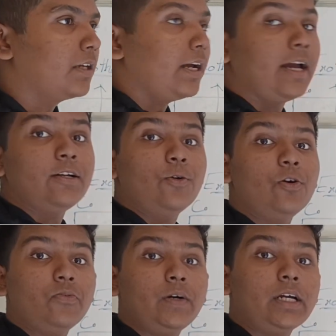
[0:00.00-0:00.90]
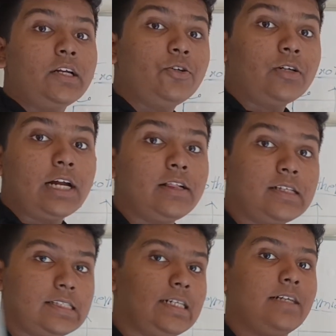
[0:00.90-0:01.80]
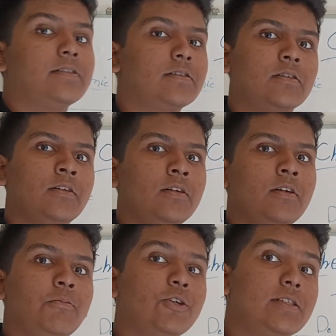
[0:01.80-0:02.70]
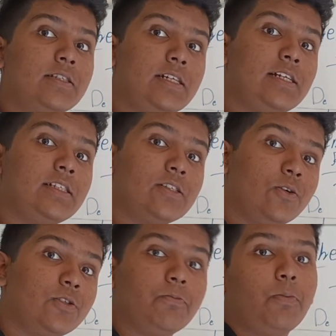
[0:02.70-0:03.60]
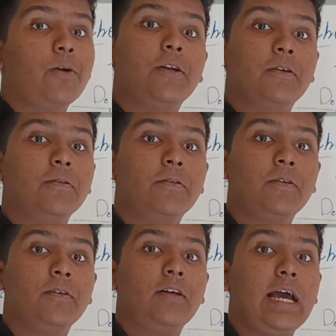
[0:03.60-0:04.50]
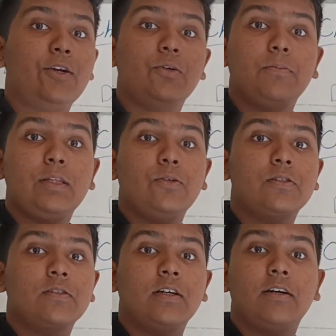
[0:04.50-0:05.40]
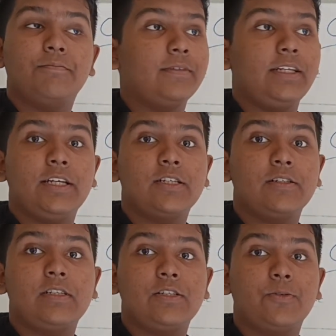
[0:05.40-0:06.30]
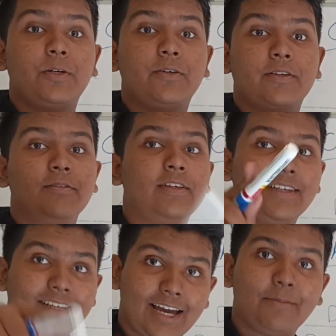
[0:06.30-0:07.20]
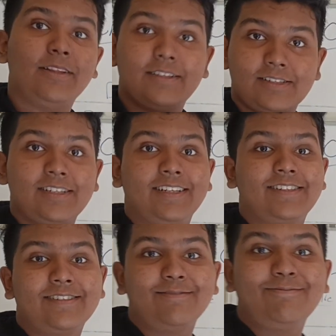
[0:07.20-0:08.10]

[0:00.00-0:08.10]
And don't forget to write the states, because states is also important. I don't mean those nation states or whatever. I mean the states.